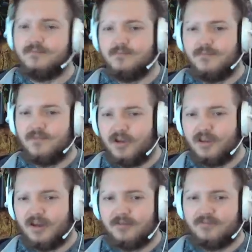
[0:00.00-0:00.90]
check it
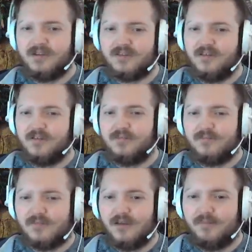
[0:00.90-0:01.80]
out. It's not
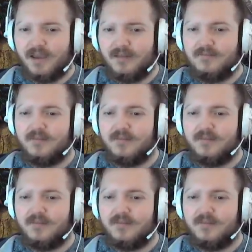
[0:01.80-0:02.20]
bad.